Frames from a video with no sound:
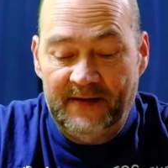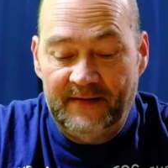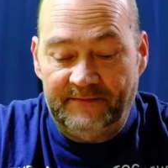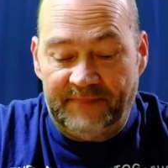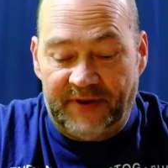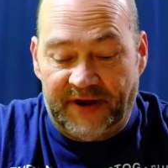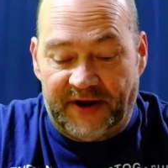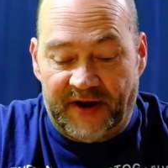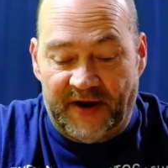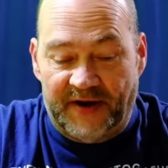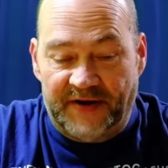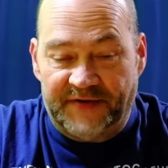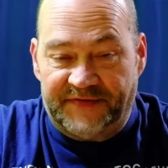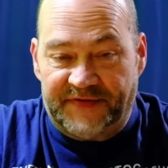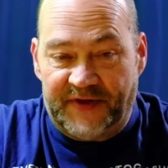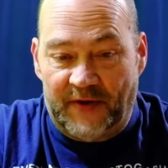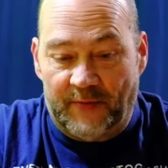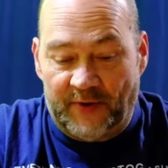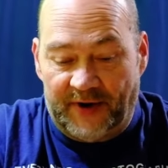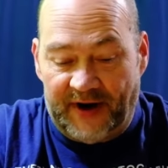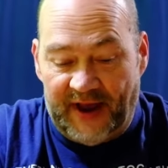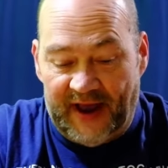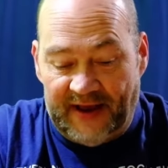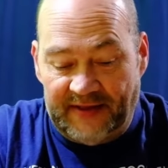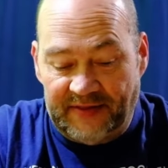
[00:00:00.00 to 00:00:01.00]
because they
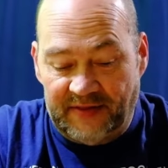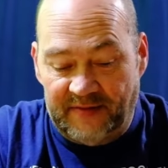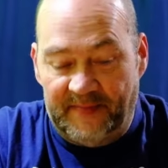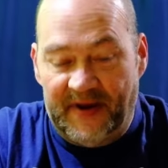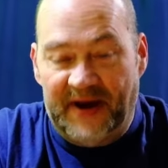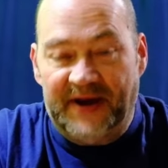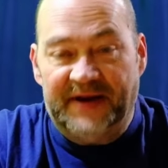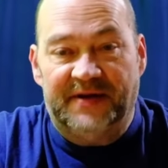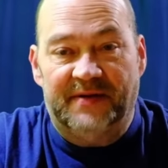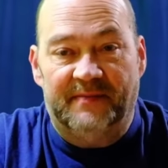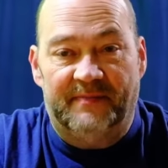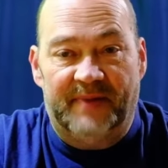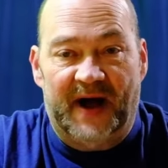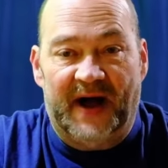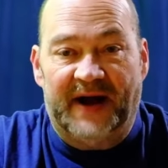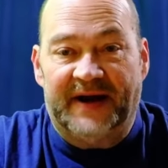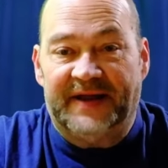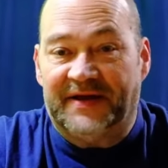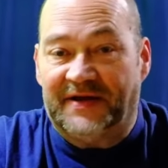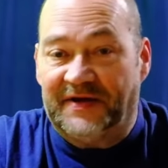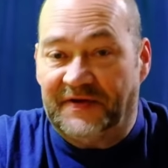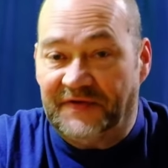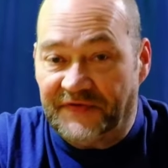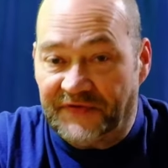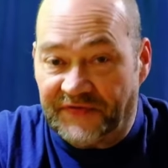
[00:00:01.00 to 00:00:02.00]
would have had to made the
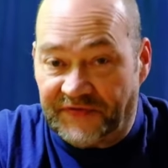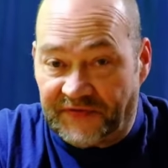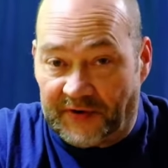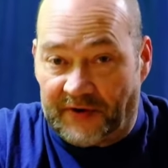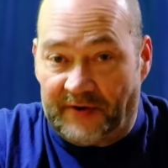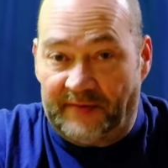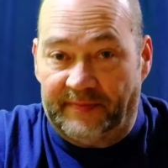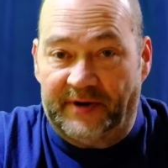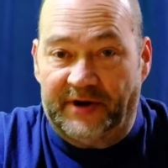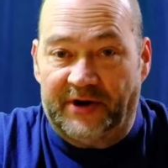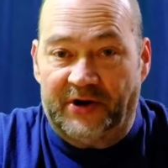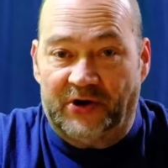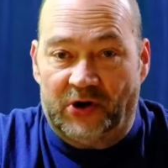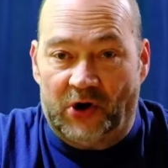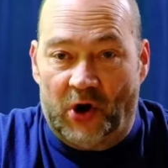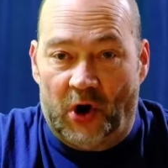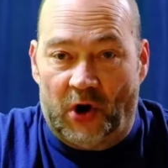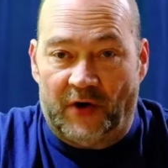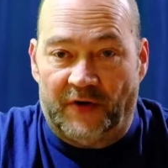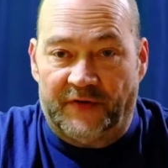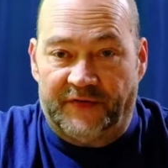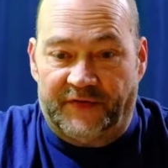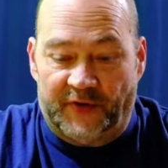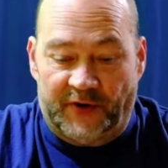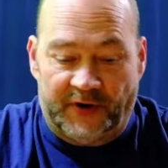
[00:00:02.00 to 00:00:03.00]
body considerably
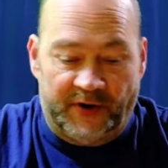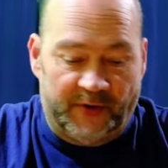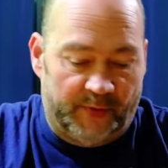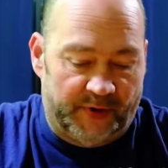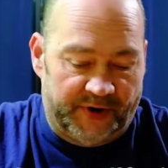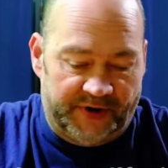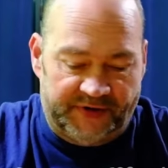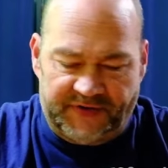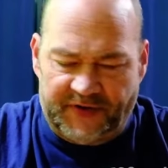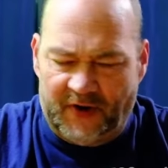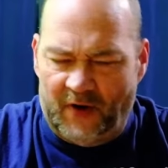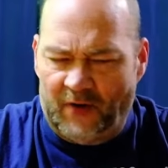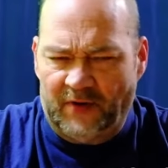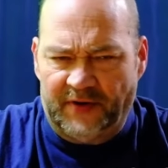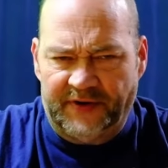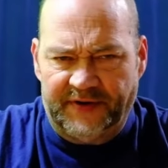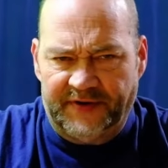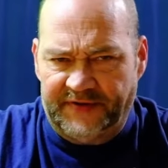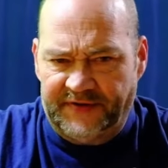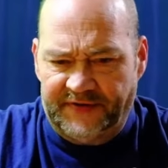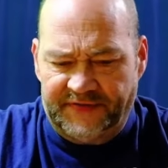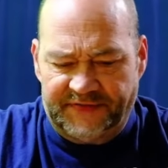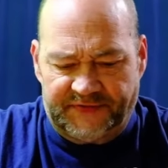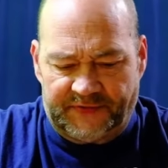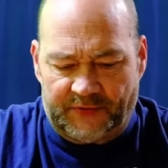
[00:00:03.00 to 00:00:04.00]
larger and it would have totally
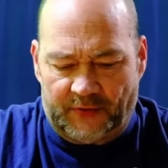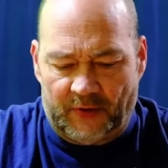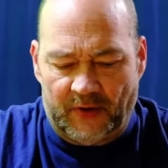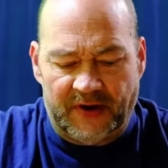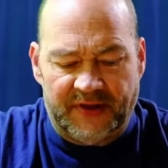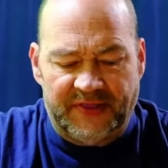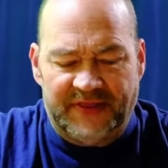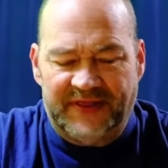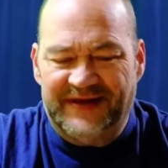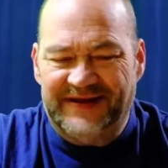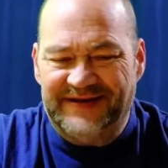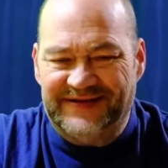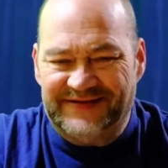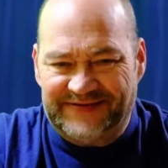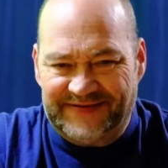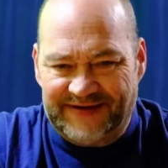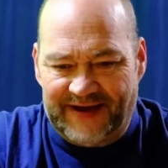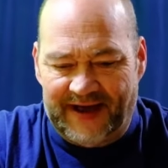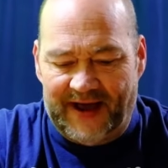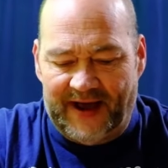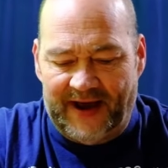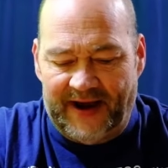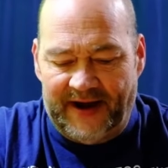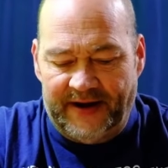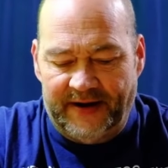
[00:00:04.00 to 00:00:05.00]
destroyed the
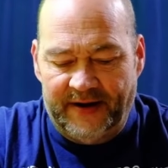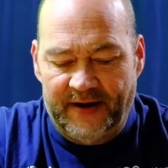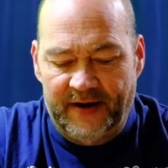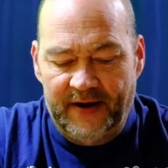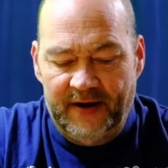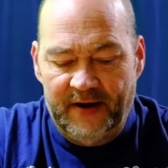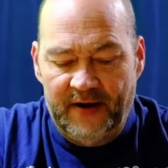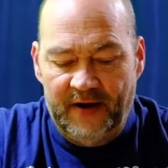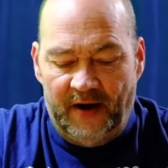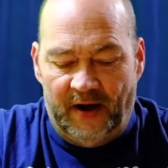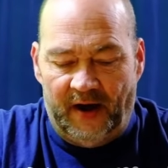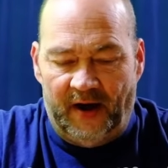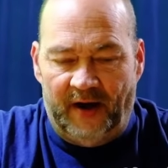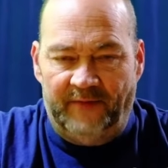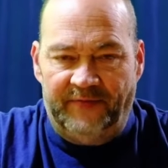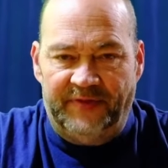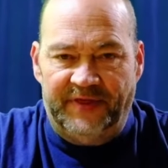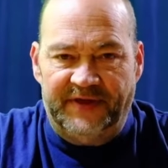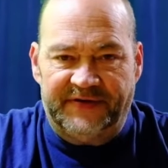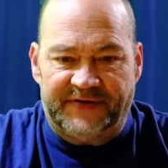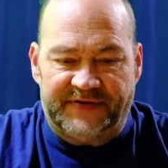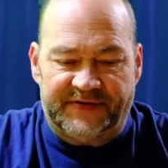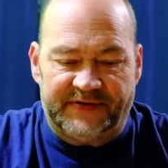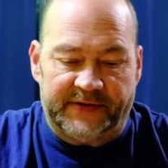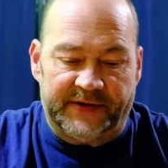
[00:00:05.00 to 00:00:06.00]
design of
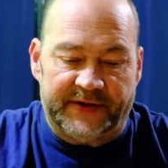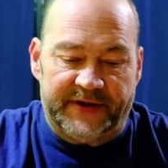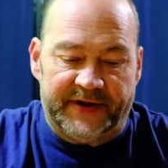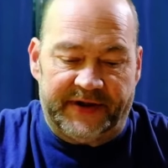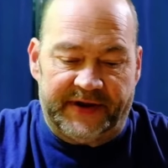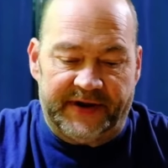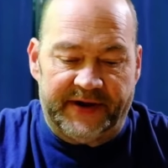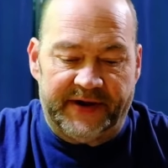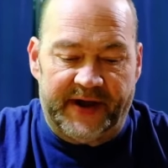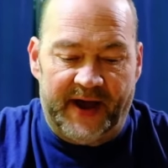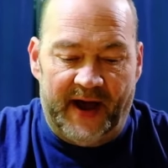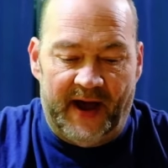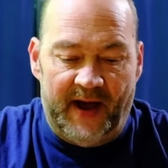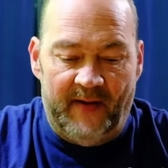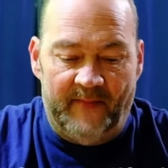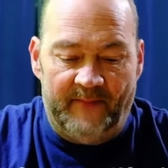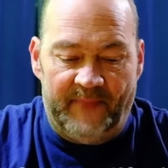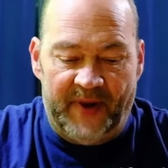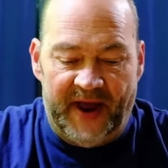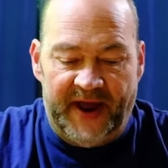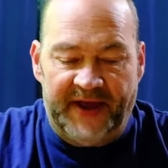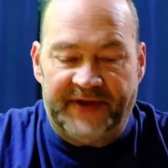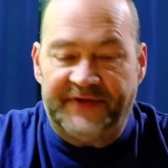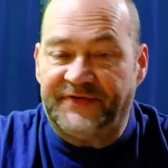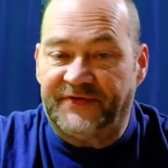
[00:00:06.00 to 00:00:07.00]
this sleek and
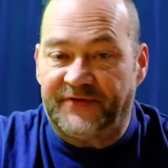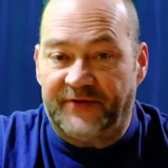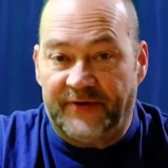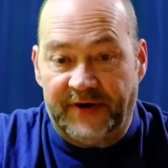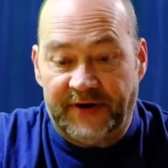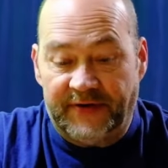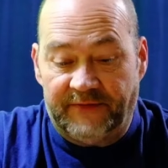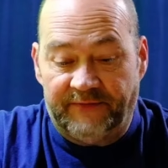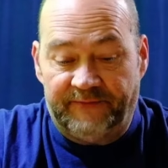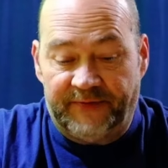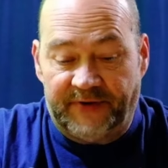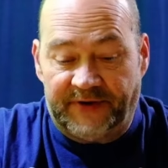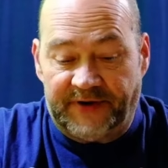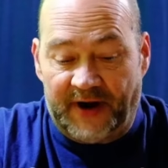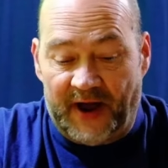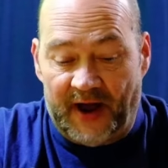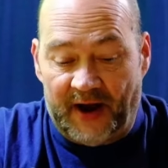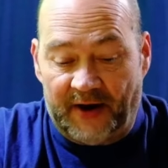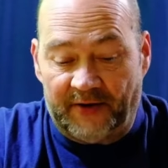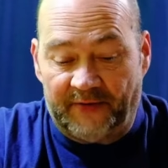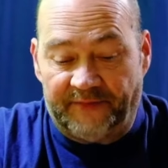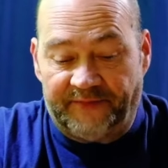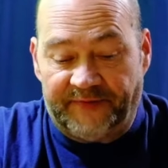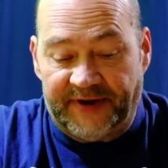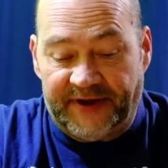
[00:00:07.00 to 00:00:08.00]
compact street
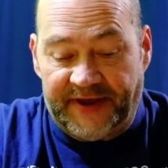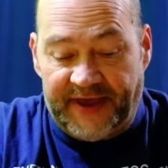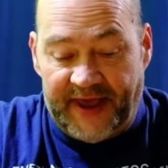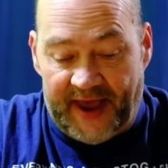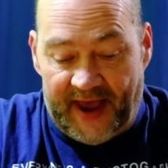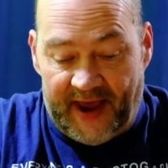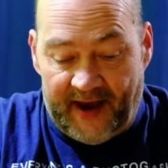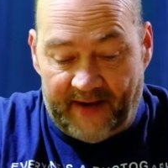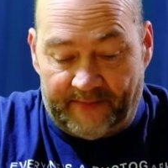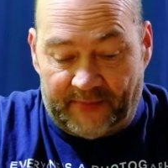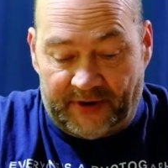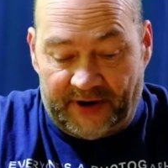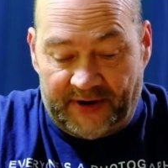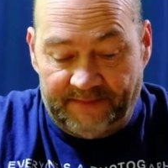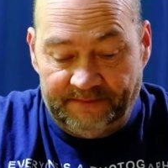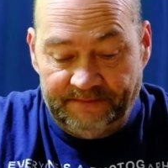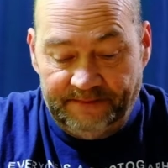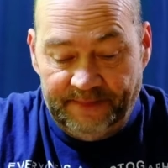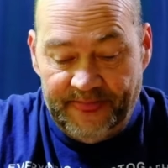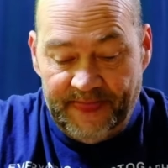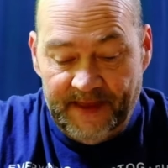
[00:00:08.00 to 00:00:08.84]
photography camera.